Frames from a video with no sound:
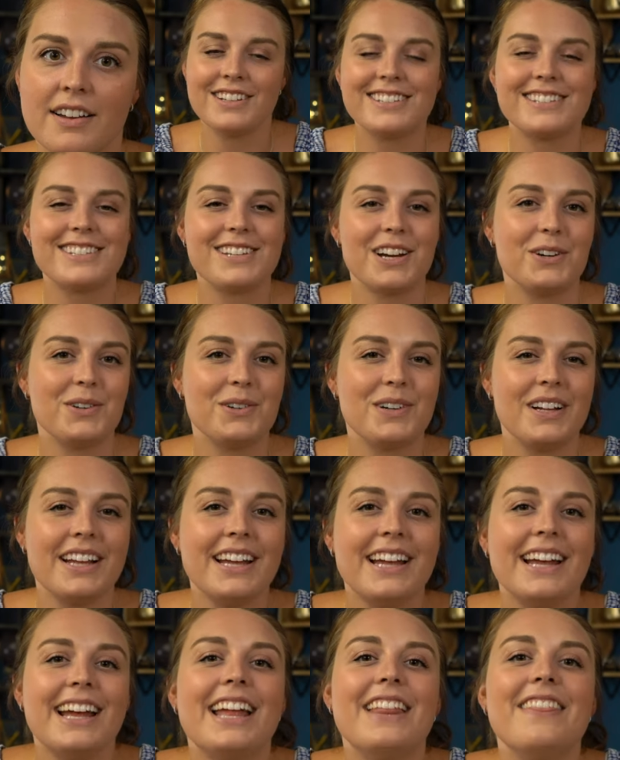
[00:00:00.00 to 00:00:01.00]
So,
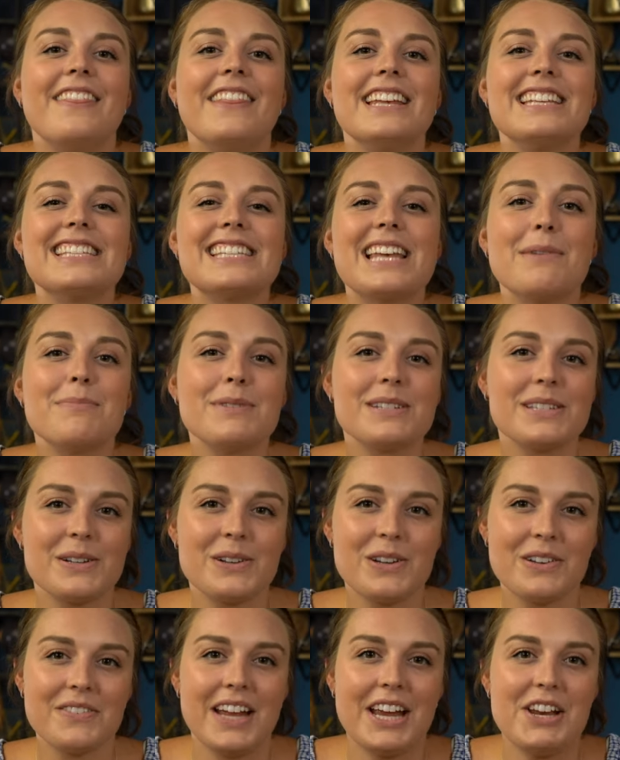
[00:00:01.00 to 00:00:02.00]
in this
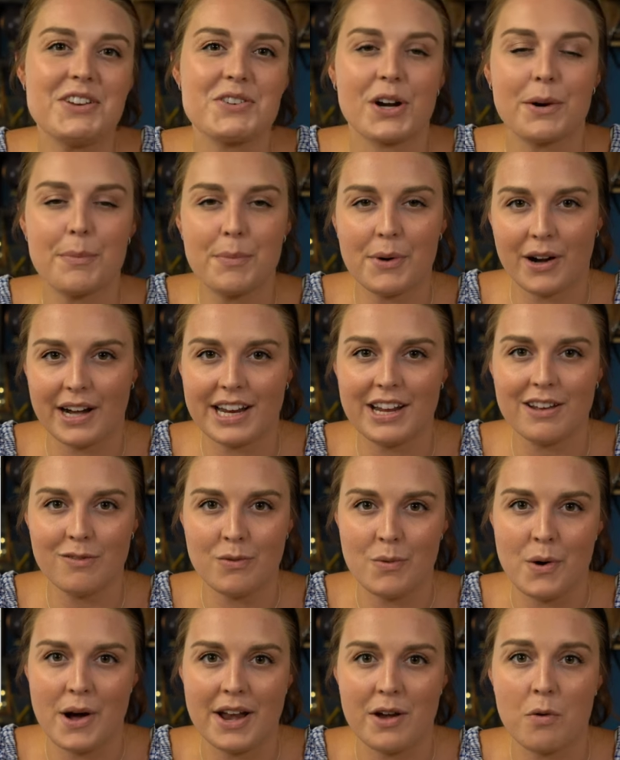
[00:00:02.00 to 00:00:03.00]
episode of HR Party of
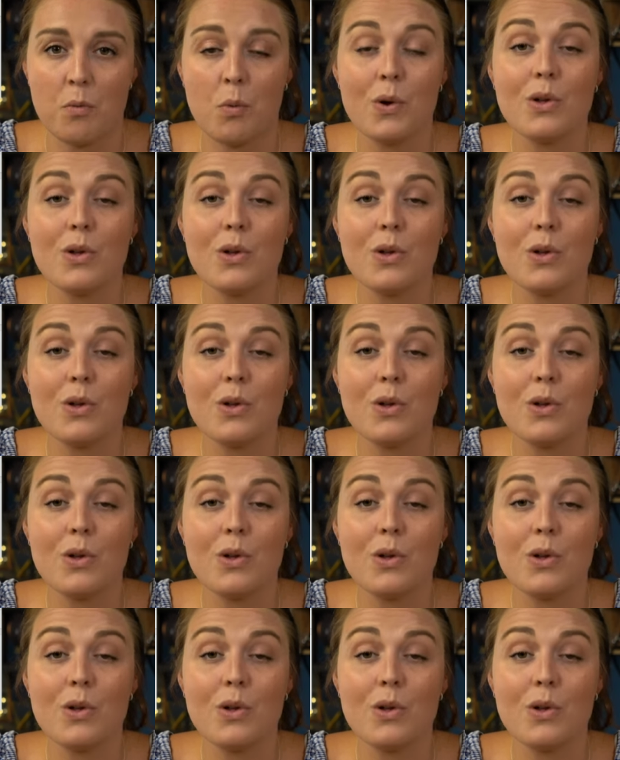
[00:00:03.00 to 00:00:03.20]
One,